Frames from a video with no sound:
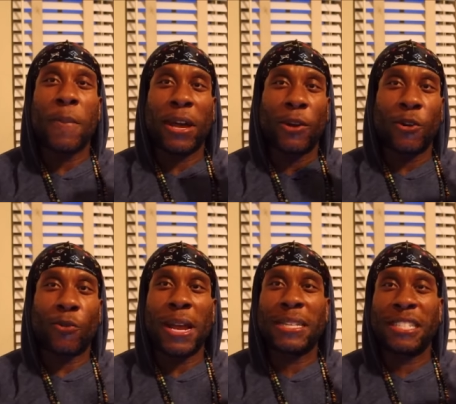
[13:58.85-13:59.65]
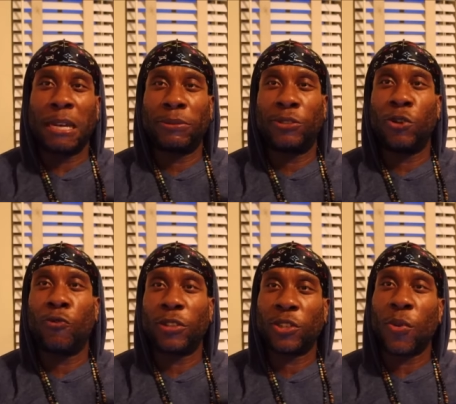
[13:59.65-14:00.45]
make a great
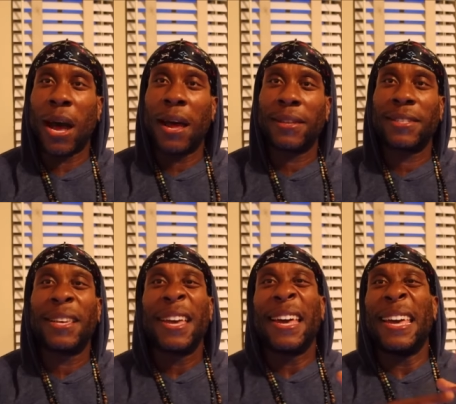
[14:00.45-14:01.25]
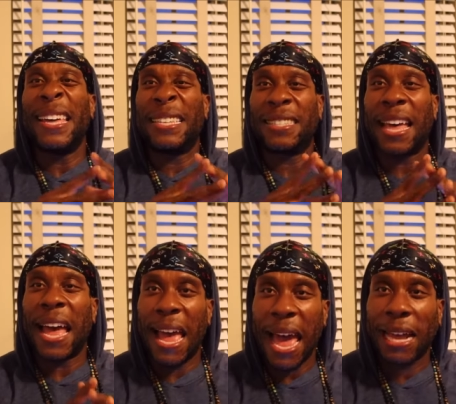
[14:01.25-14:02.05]
substitute for squats is the
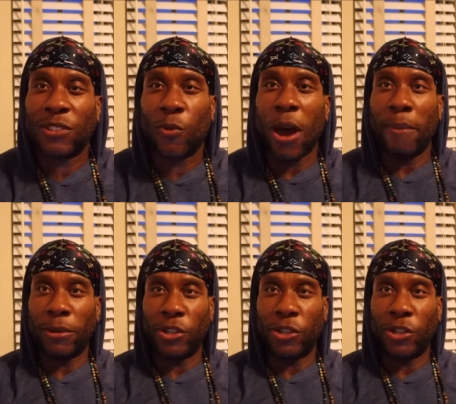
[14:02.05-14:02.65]
hack squat